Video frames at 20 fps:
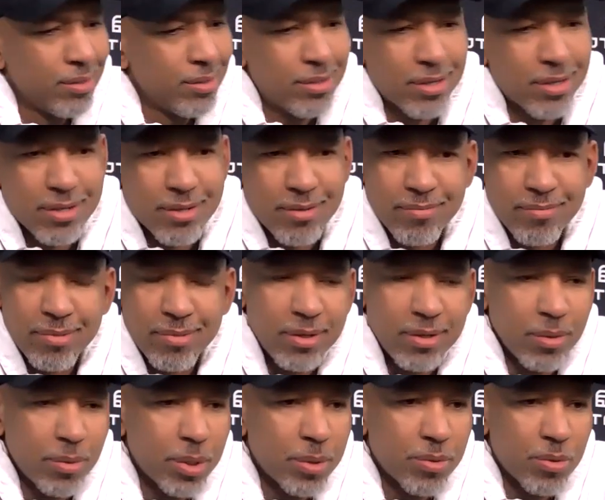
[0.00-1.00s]
Just, you
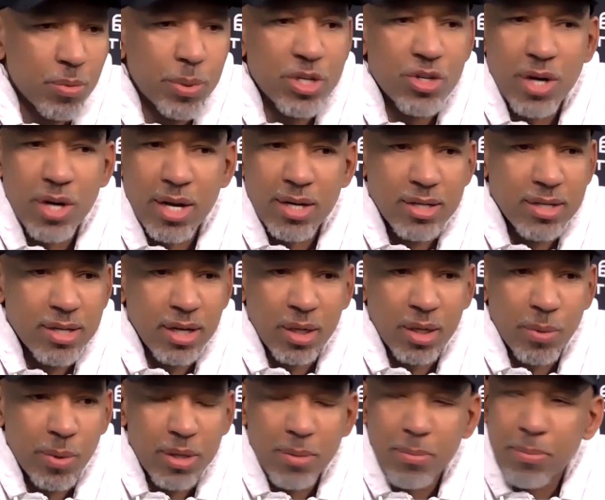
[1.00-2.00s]
know, we tried to take
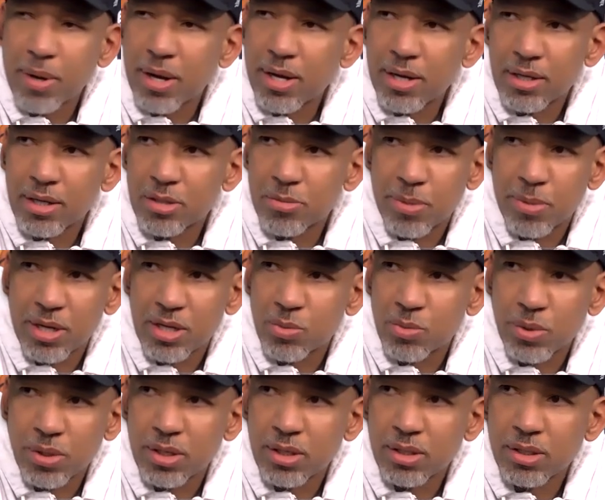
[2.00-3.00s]
away the paint as best
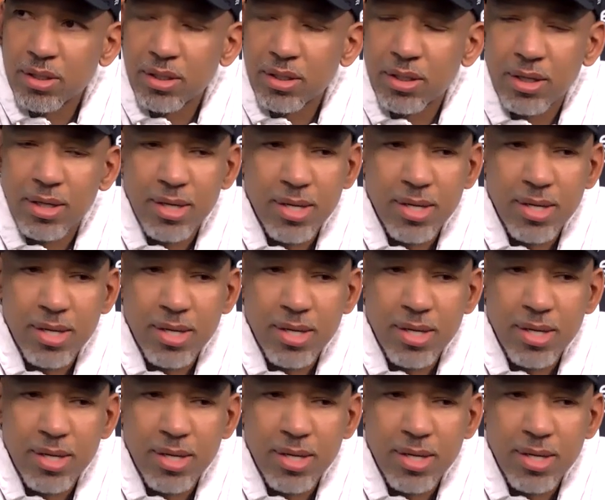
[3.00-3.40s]
we could.